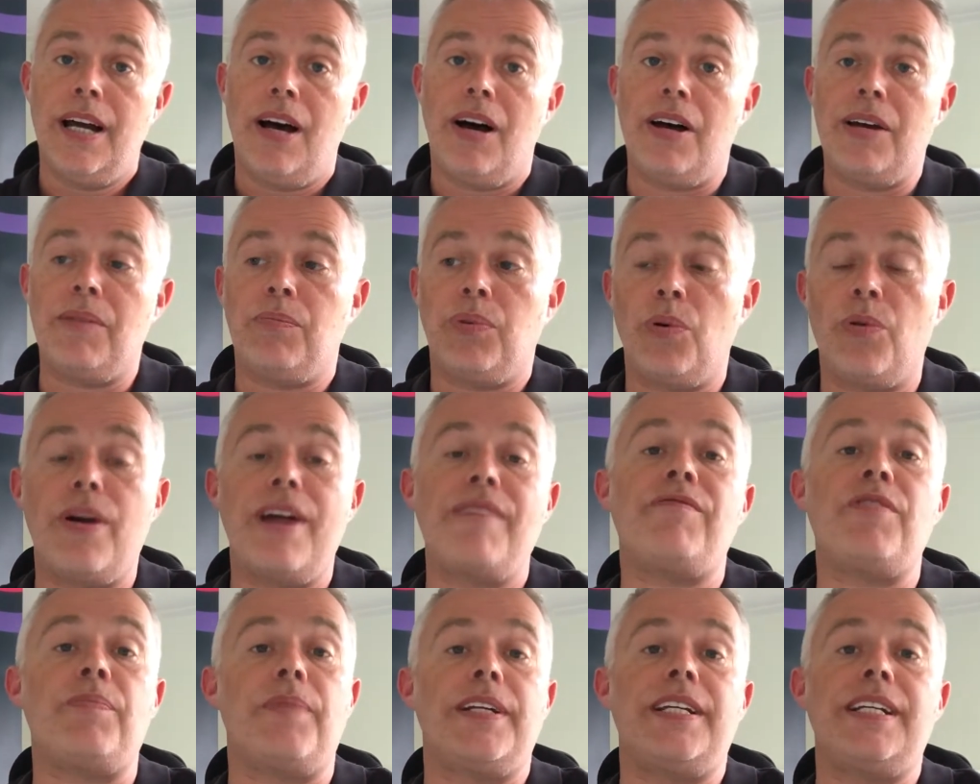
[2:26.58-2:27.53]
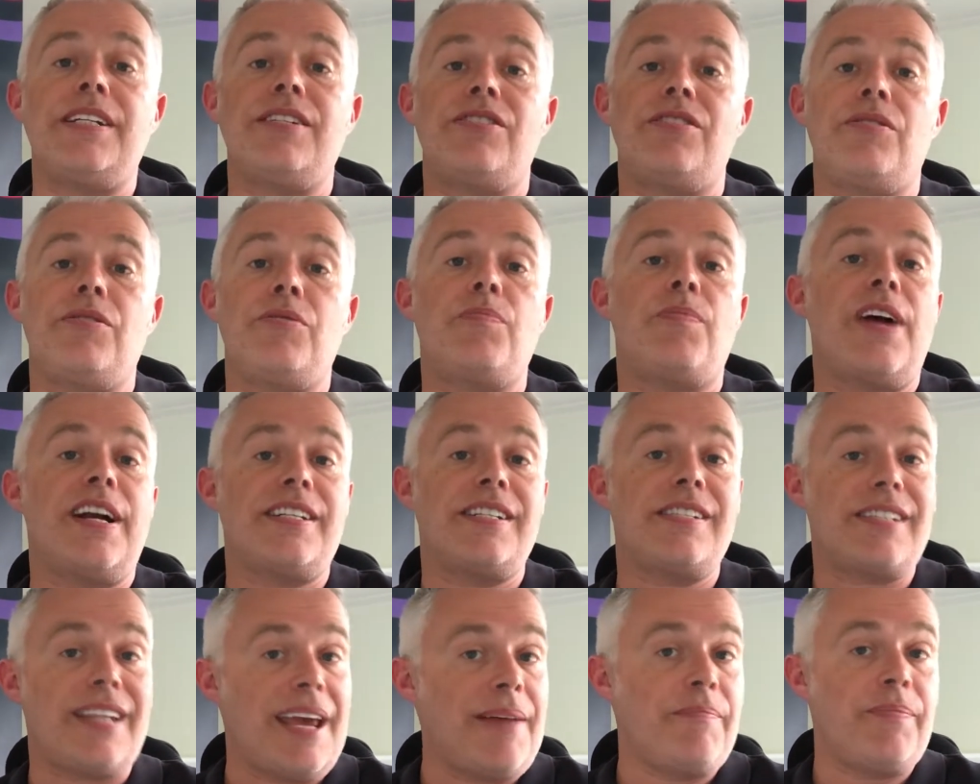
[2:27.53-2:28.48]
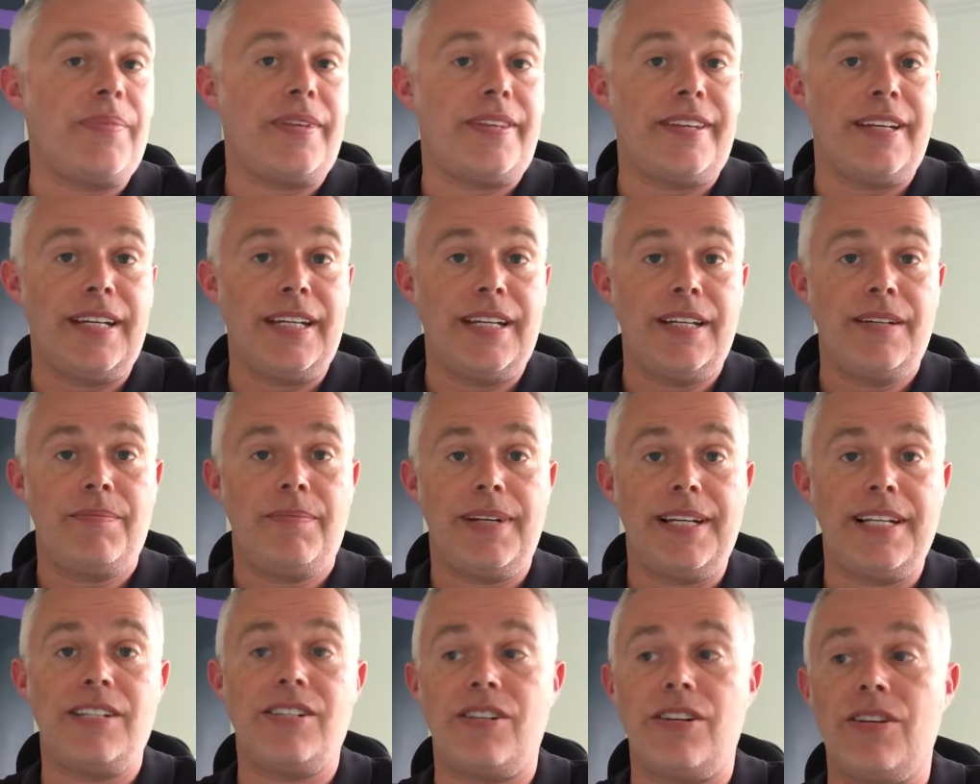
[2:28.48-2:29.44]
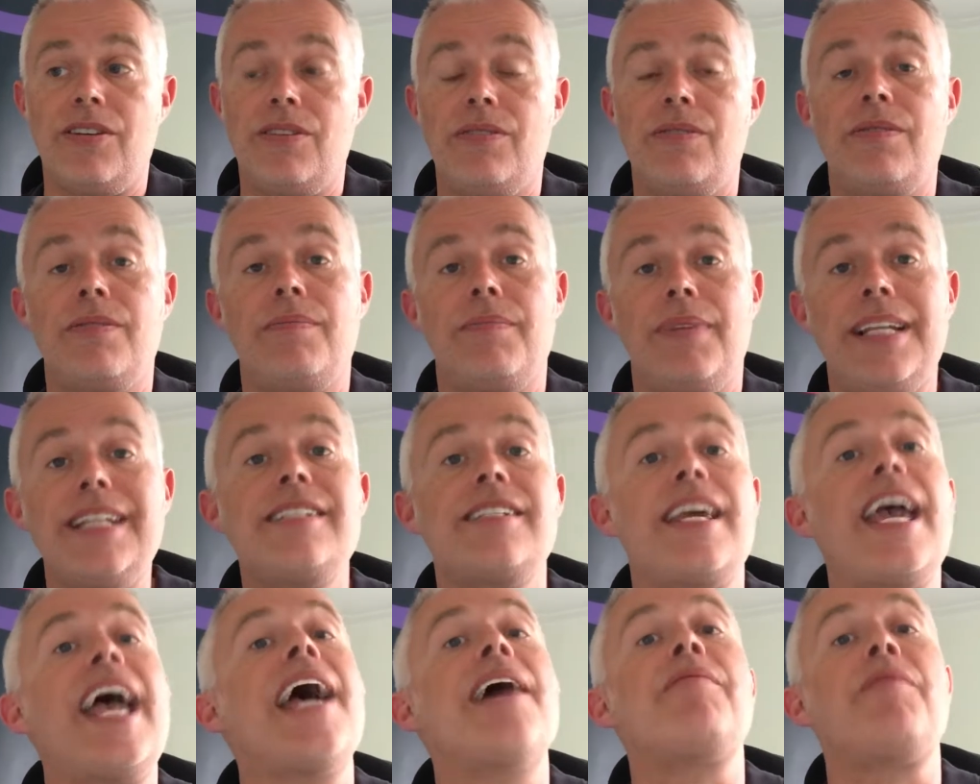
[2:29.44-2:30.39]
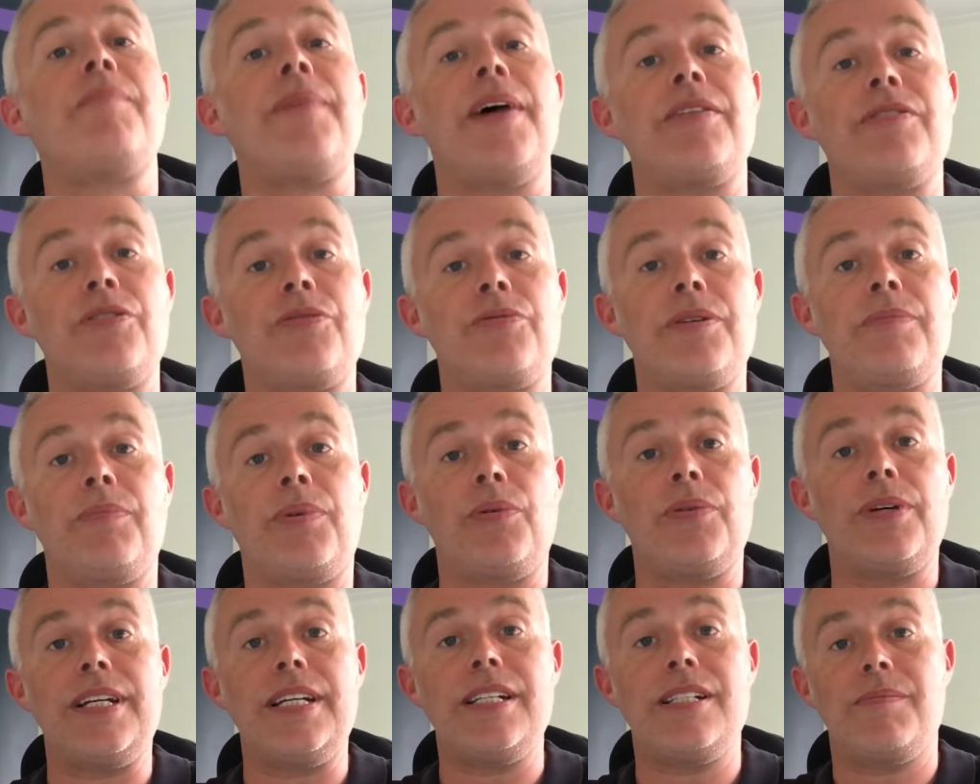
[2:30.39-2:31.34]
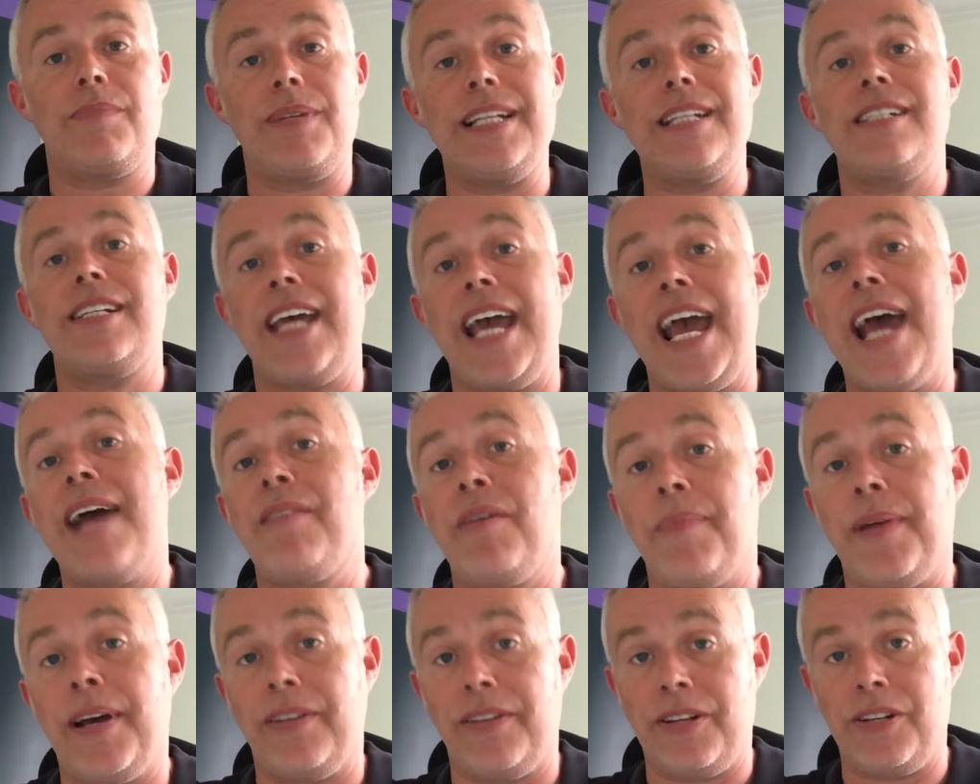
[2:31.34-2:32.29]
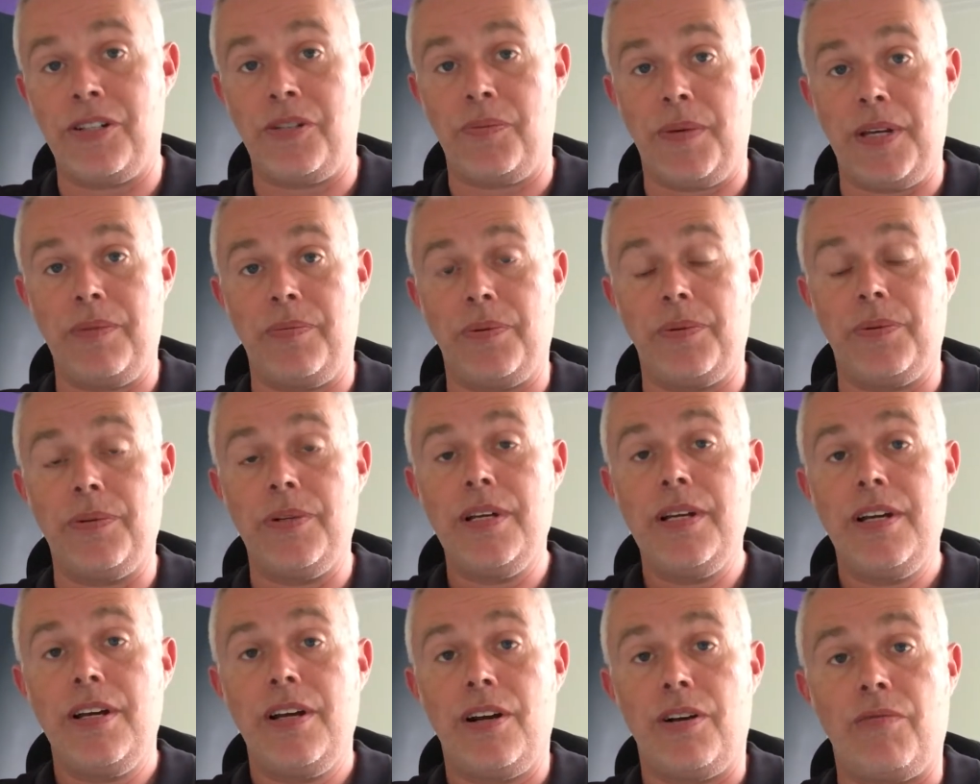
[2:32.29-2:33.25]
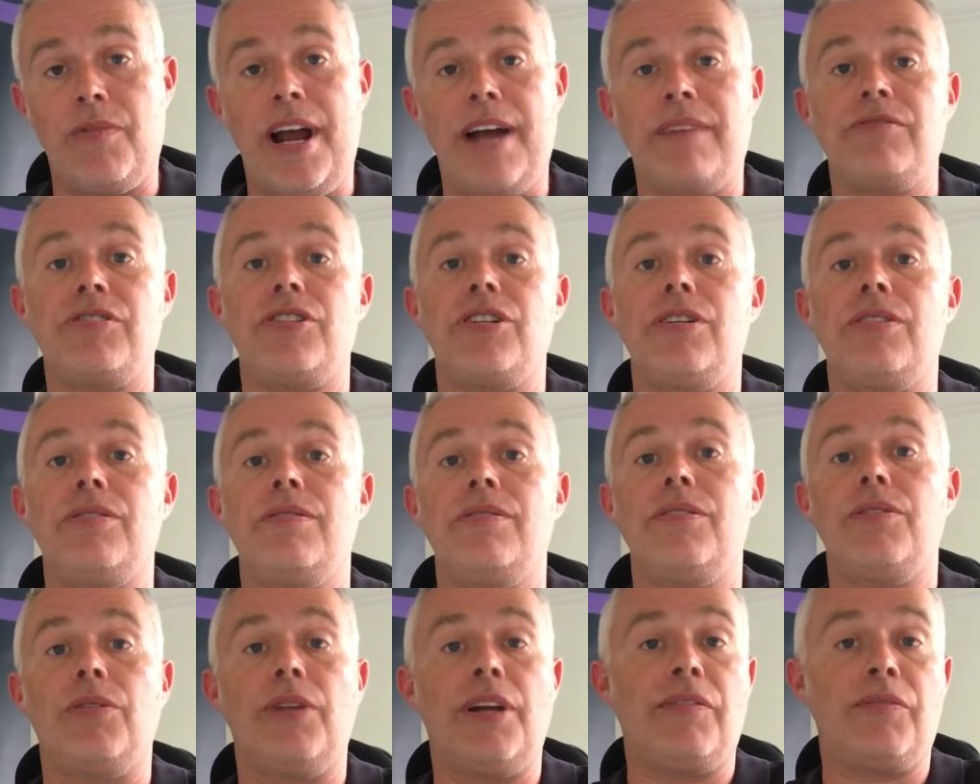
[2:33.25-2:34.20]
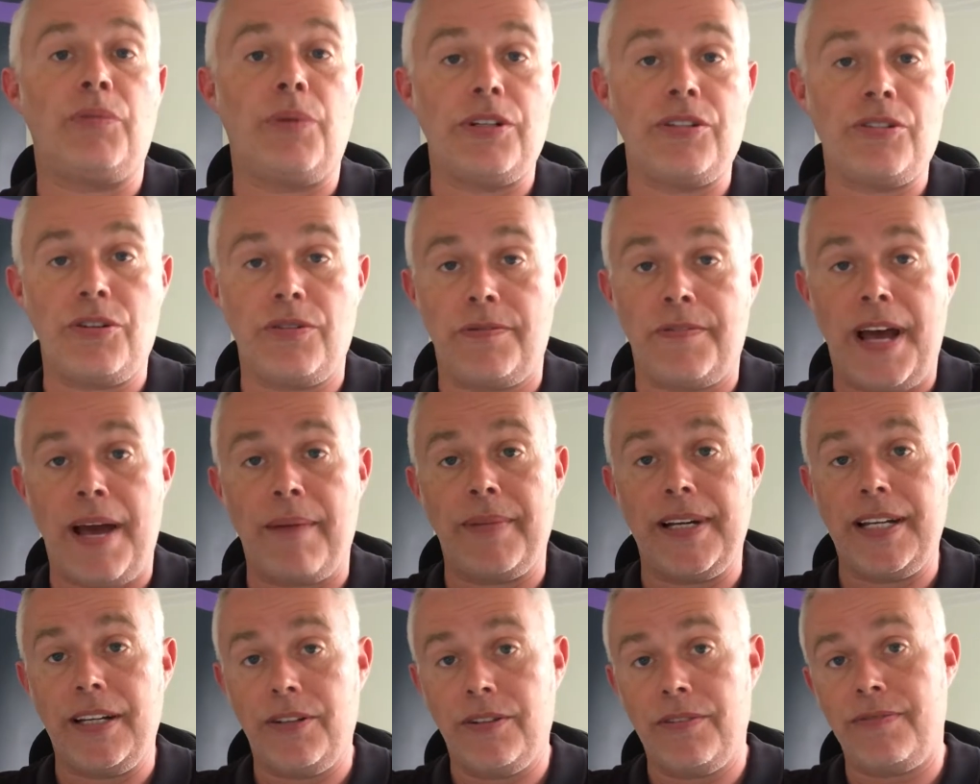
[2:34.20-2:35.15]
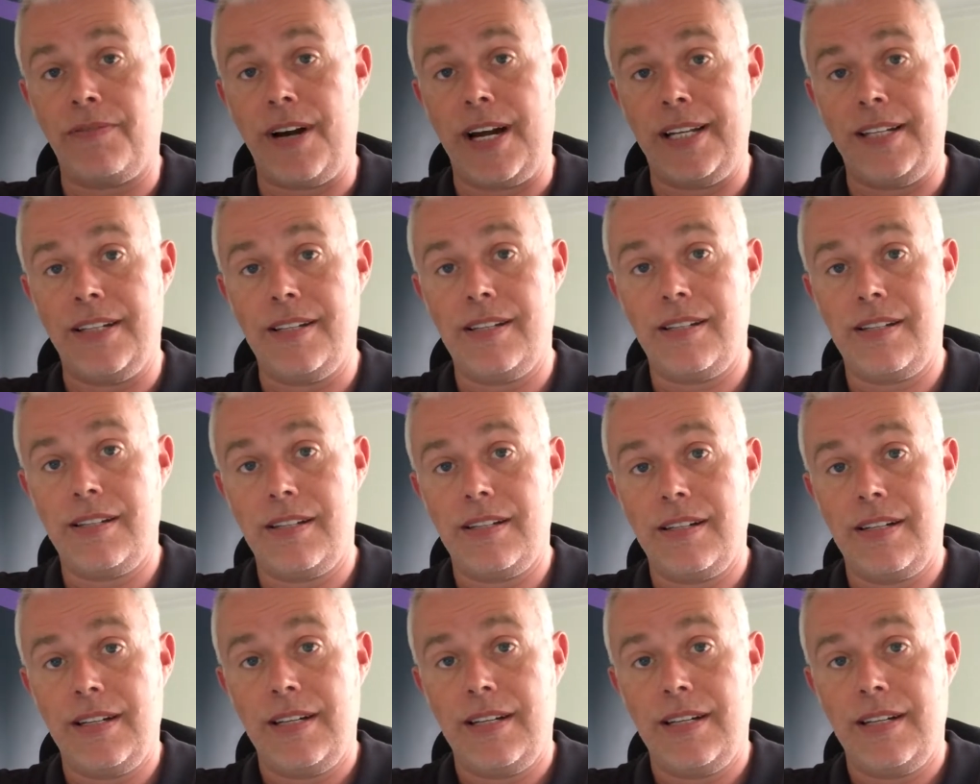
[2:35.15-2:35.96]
I implore everybody to practice empathy. Please do. Please care about your employees. Please care about those people around you, your loved ones, your family and your friends.